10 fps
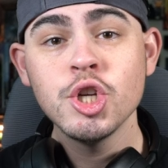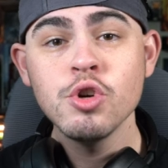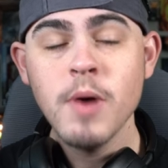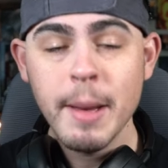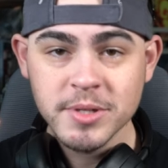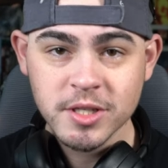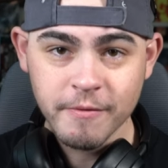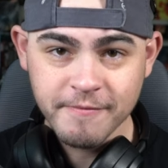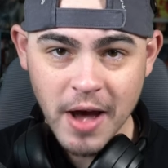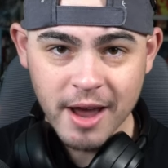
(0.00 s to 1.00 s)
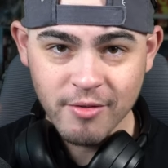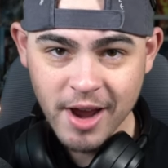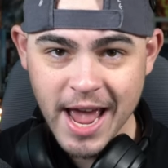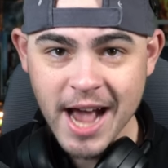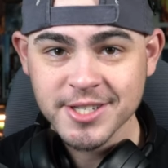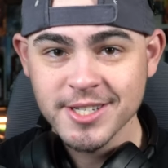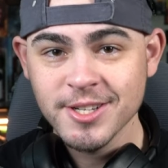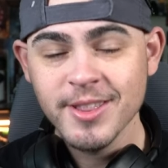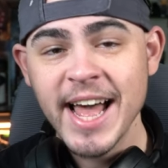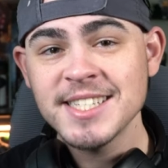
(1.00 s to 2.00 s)
2 Episode 5 reaction.
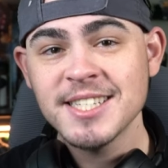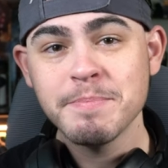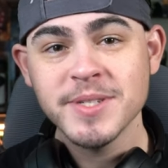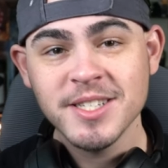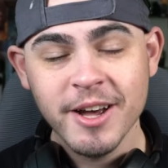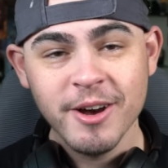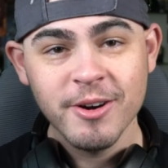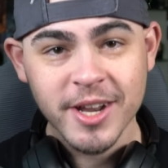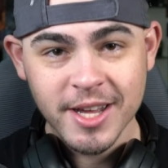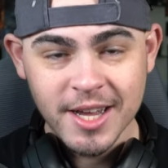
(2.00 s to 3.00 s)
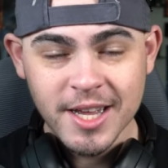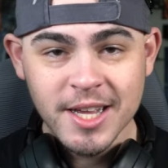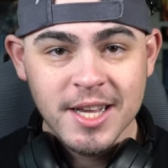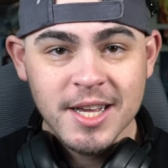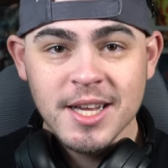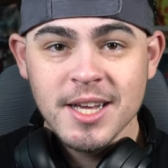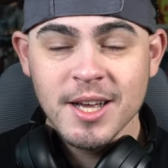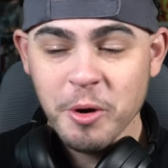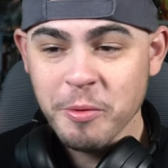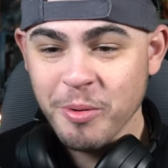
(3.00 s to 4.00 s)
So, last episode.
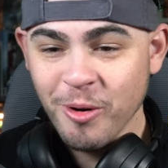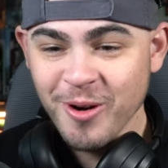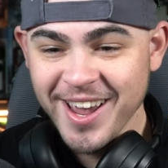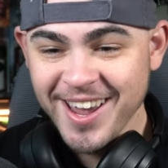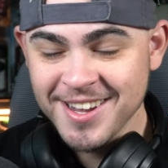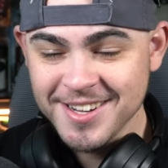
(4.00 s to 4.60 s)
Oh boy.